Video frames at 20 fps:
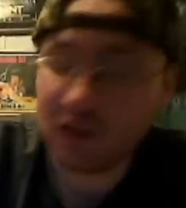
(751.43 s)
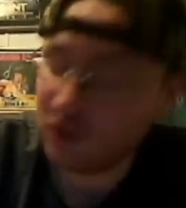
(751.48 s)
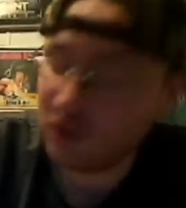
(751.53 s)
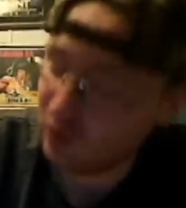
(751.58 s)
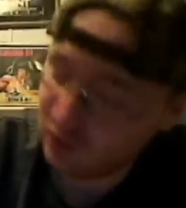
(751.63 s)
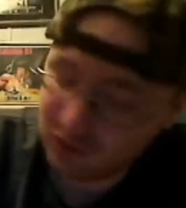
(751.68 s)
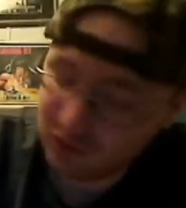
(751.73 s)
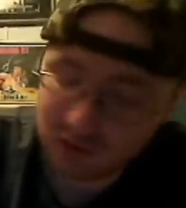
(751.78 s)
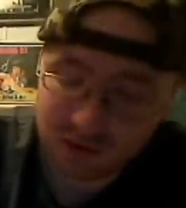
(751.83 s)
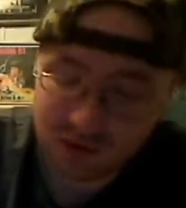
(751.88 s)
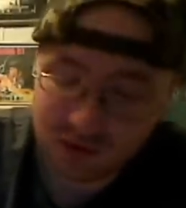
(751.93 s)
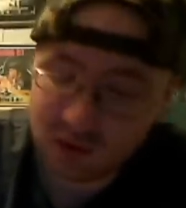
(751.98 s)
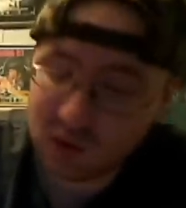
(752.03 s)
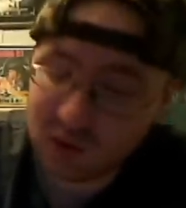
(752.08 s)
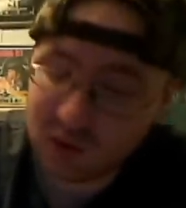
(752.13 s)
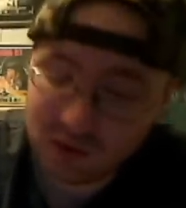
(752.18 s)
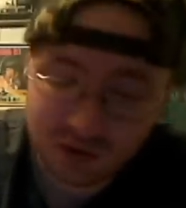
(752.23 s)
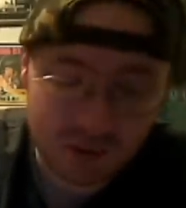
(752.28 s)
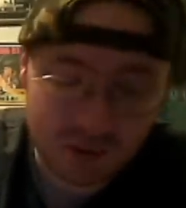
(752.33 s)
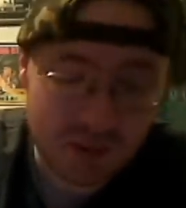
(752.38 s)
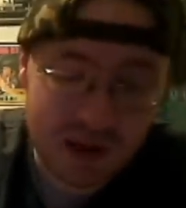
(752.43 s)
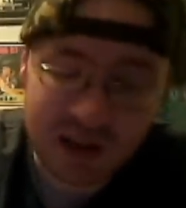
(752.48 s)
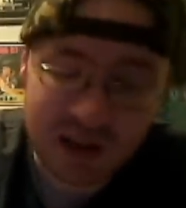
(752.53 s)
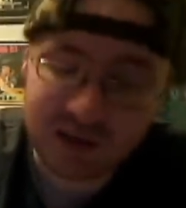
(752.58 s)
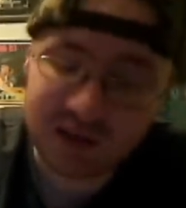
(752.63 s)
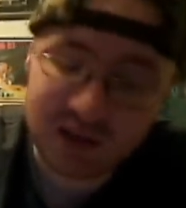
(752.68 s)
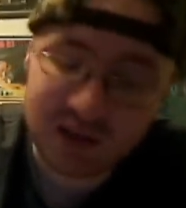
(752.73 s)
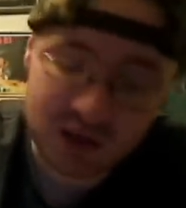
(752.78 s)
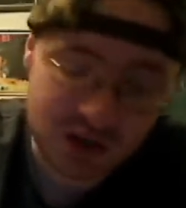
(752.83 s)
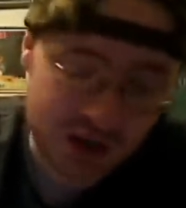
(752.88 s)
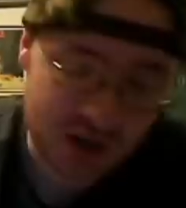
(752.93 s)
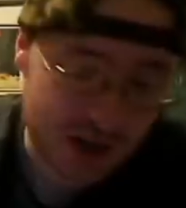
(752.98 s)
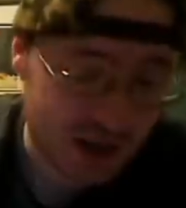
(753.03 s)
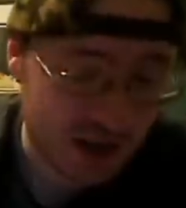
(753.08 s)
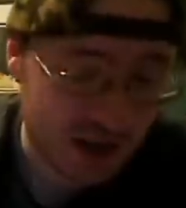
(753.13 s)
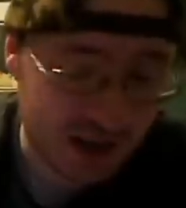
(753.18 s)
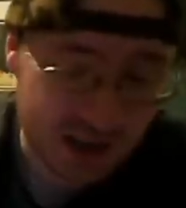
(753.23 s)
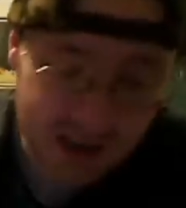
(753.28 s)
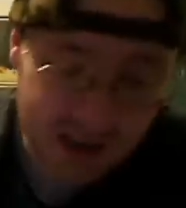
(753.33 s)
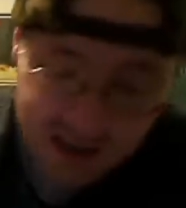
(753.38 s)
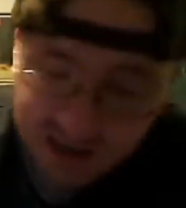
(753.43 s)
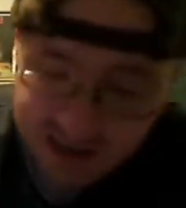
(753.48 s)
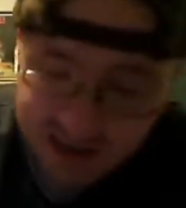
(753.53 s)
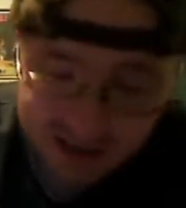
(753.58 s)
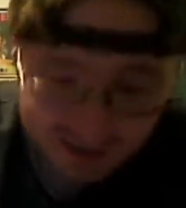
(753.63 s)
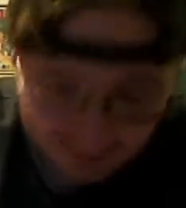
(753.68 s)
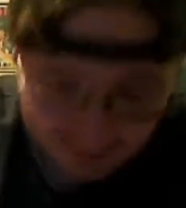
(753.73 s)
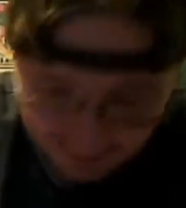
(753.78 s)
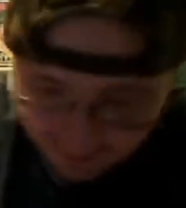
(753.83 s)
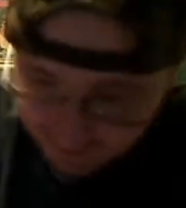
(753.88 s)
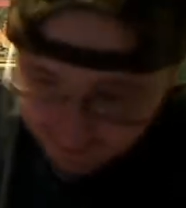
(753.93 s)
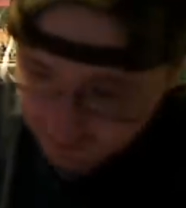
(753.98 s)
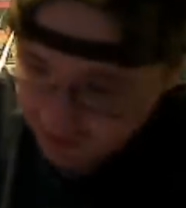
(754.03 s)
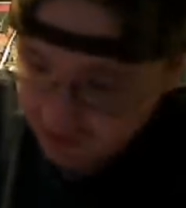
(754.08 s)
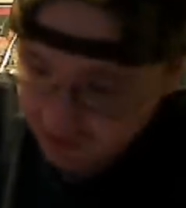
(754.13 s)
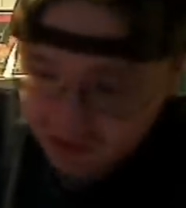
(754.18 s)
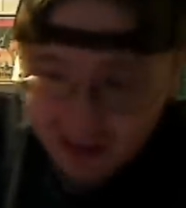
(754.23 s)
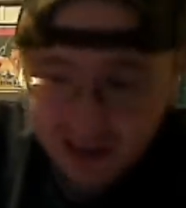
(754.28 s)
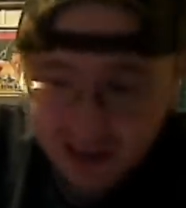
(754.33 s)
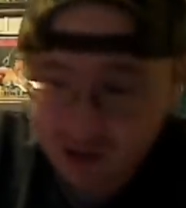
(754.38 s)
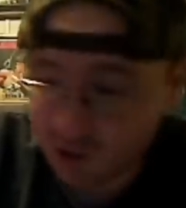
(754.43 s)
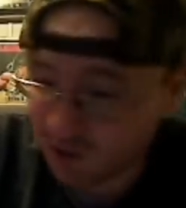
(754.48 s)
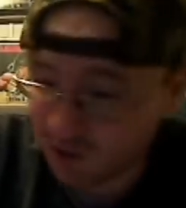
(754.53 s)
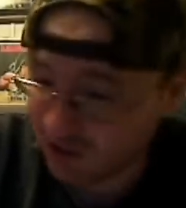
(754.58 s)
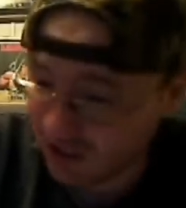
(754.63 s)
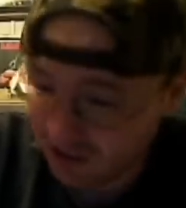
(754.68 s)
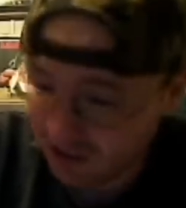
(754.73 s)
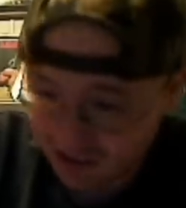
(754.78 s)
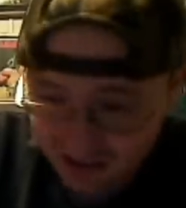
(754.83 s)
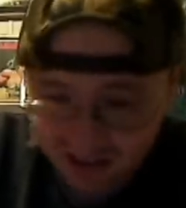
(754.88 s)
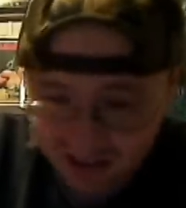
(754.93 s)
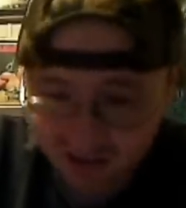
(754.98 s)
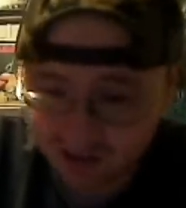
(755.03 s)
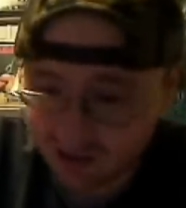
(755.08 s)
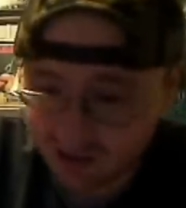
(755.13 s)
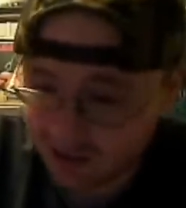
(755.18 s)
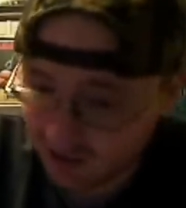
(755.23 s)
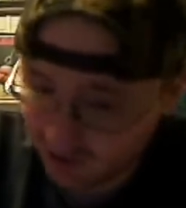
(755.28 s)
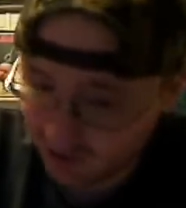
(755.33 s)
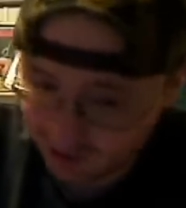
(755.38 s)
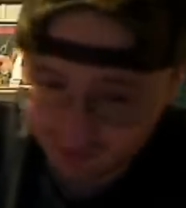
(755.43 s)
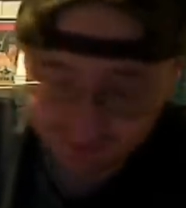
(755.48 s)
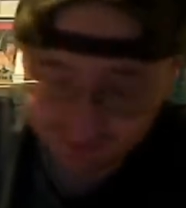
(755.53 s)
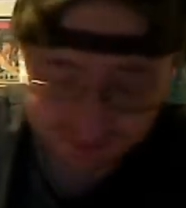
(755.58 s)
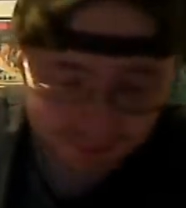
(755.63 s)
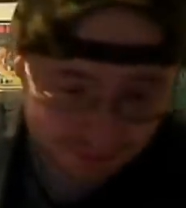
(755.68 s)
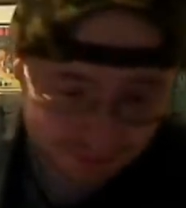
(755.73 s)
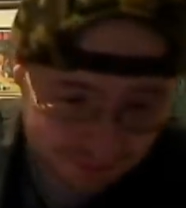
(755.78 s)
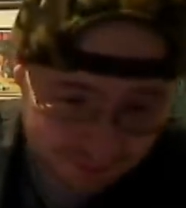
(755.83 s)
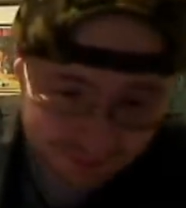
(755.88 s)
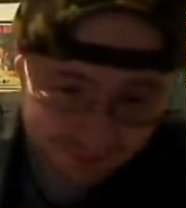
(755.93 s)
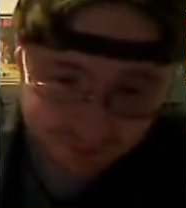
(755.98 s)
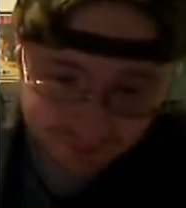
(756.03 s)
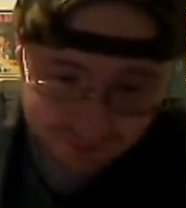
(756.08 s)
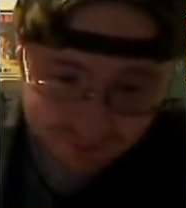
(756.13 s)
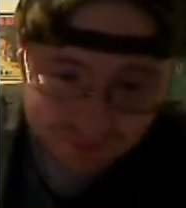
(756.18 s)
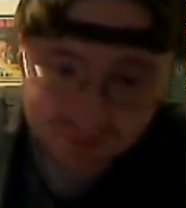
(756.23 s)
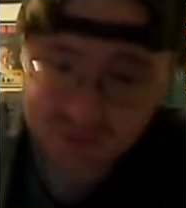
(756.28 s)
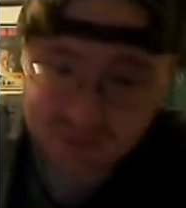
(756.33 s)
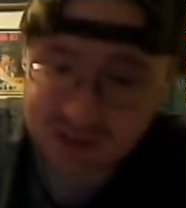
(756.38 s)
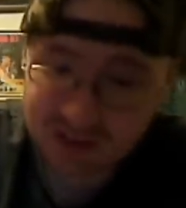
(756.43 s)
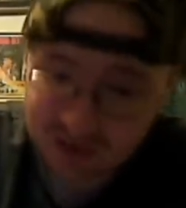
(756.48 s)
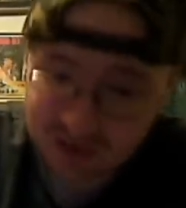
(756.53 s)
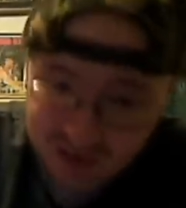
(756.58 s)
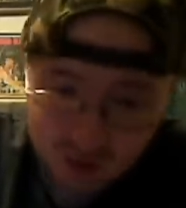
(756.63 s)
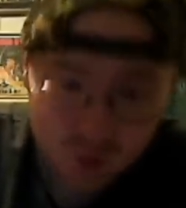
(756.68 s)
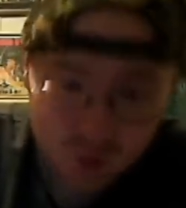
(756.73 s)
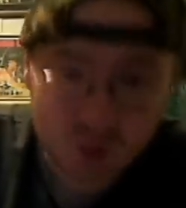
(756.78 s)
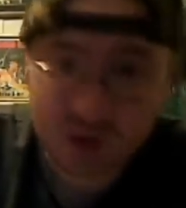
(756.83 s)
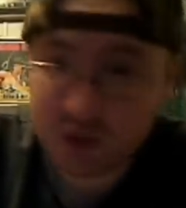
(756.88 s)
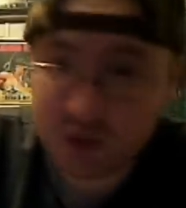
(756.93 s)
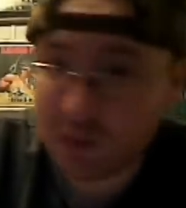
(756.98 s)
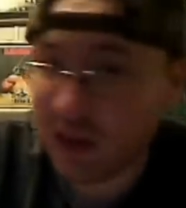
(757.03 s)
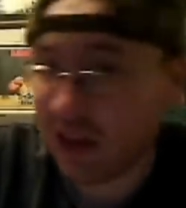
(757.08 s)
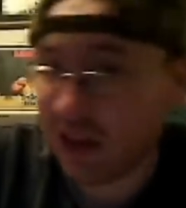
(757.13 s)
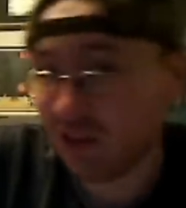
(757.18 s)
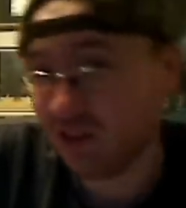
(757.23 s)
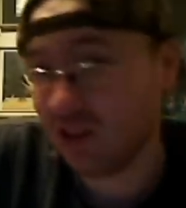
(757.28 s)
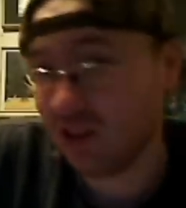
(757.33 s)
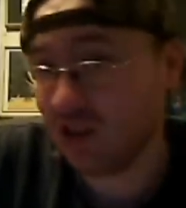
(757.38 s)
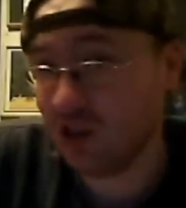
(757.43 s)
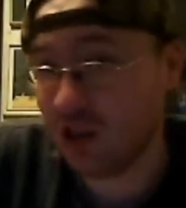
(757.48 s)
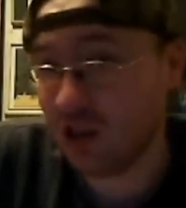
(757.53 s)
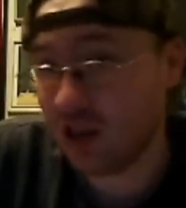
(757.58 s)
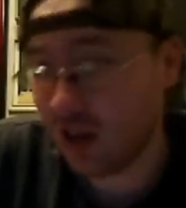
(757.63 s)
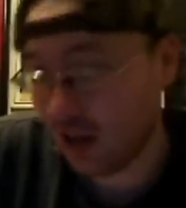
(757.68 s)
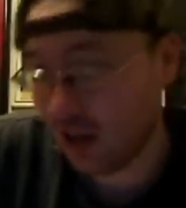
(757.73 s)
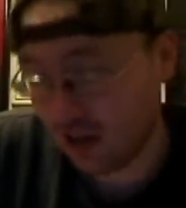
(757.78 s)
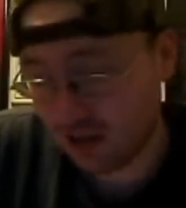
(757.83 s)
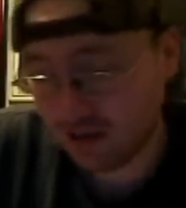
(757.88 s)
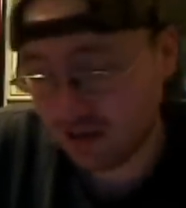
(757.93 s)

Those are those are some bad CGI. I get. Is I know it's 1996. Still really bad CGI.